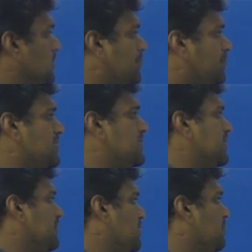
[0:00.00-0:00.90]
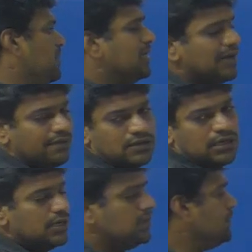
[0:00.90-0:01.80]
representing it beta
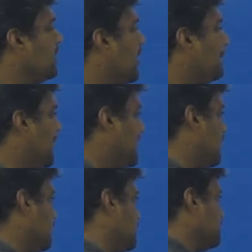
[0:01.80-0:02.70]
1 and beta